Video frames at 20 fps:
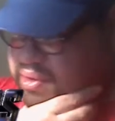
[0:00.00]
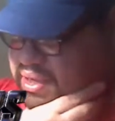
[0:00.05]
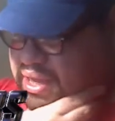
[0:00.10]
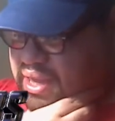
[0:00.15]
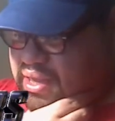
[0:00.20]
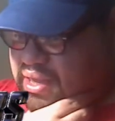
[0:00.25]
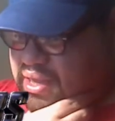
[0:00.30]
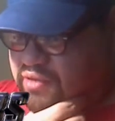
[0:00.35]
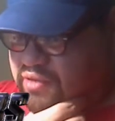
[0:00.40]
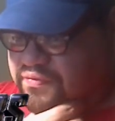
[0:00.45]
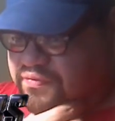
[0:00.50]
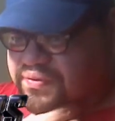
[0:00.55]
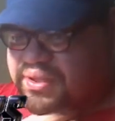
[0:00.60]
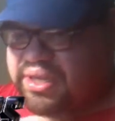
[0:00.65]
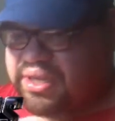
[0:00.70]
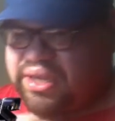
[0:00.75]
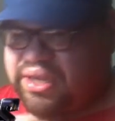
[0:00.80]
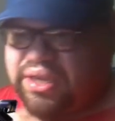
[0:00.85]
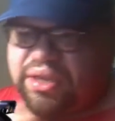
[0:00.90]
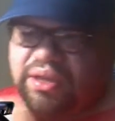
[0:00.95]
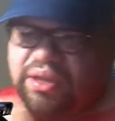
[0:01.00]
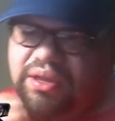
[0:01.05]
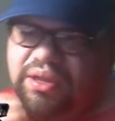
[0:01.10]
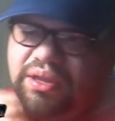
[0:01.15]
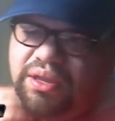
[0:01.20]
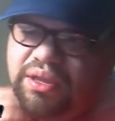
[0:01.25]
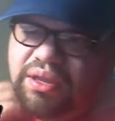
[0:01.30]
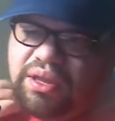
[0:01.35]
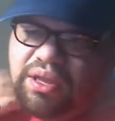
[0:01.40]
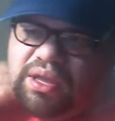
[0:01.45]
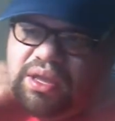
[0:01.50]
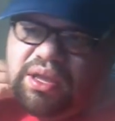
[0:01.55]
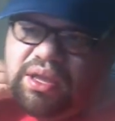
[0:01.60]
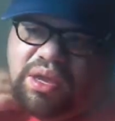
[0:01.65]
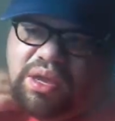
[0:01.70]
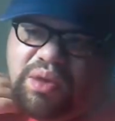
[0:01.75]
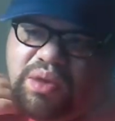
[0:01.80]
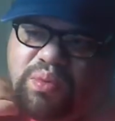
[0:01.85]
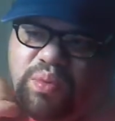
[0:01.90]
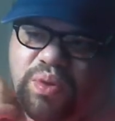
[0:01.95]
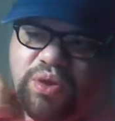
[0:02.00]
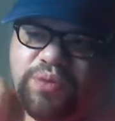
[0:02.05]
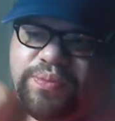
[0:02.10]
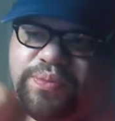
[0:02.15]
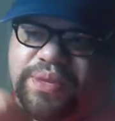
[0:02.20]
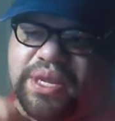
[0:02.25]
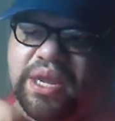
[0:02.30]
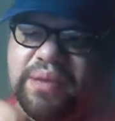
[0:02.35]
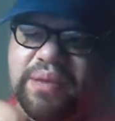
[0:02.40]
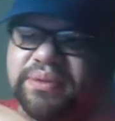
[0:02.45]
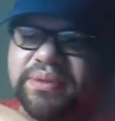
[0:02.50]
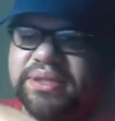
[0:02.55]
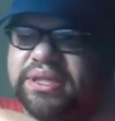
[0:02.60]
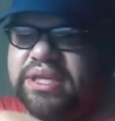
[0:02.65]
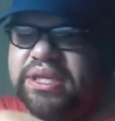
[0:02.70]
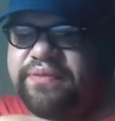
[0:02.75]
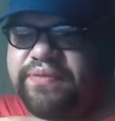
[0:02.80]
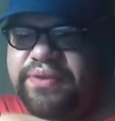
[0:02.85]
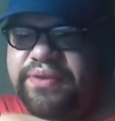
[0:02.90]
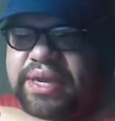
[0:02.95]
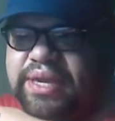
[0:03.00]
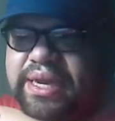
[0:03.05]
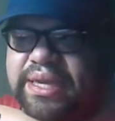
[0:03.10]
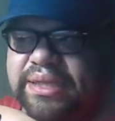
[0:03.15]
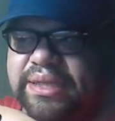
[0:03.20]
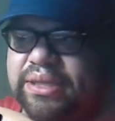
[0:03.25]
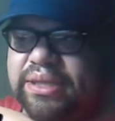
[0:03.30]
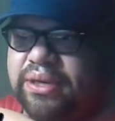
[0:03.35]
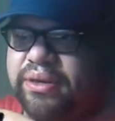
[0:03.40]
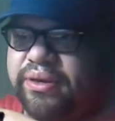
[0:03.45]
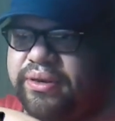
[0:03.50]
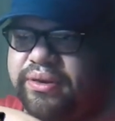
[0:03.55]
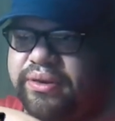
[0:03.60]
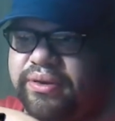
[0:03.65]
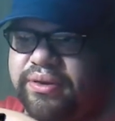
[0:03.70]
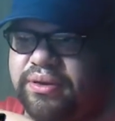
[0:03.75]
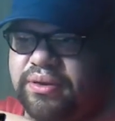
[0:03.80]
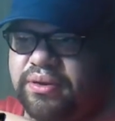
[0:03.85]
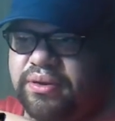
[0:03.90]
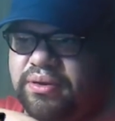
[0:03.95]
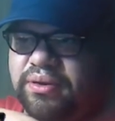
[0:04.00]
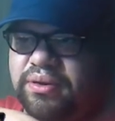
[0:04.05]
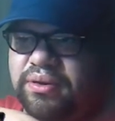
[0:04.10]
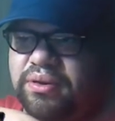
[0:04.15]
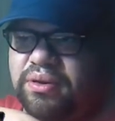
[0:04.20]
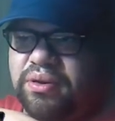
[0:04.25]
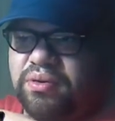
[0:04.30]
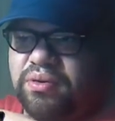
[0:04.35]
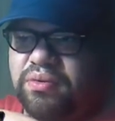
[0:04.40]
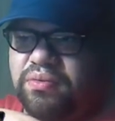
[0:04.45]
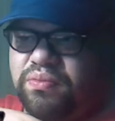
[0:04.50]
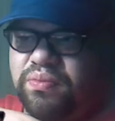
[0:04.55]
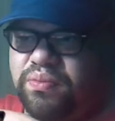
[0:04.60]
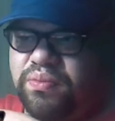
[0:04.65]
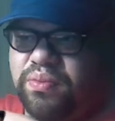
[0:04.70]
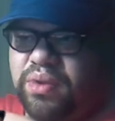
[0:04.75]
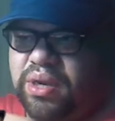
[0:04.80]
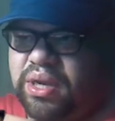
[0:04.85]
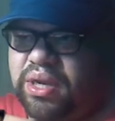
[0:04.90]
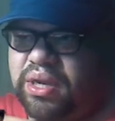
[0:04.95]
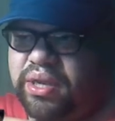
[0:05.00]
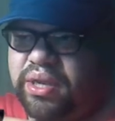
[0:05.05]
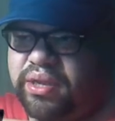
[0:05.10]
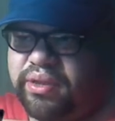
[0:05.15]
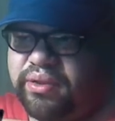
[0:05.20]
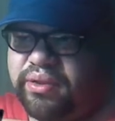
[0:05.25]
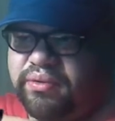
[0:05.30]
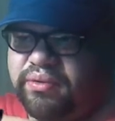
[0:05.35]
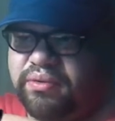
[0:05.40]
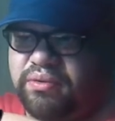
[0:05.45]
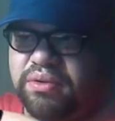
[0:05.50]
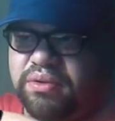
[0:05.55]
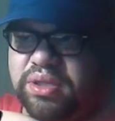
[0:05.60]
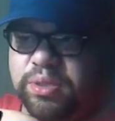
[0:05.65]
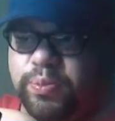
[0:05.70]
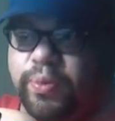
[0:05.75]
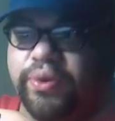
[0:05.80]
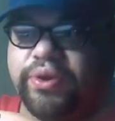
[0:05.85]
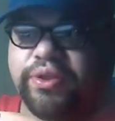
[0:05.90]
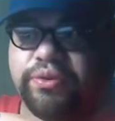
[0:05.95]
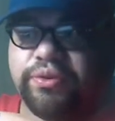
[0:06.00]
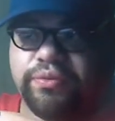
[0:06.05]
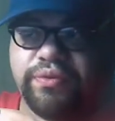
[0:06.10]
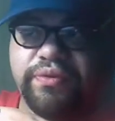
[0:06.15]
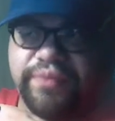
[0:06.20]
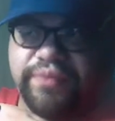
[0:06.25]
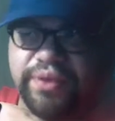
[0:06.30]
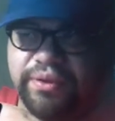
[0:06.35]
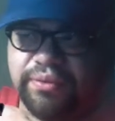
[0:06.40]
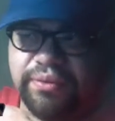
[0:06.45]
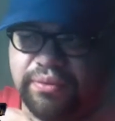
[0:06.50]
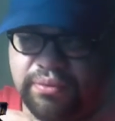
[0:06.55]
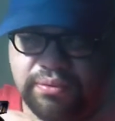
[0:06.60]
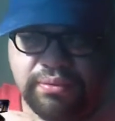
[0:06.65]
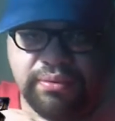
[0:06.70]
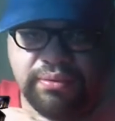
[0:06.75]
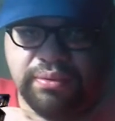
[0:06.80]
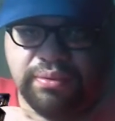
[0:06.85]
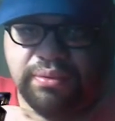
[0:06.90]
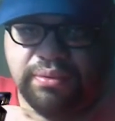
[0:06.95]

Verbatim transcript: but yeah, hopefully we'll be able to give you guys our uh, spoiler review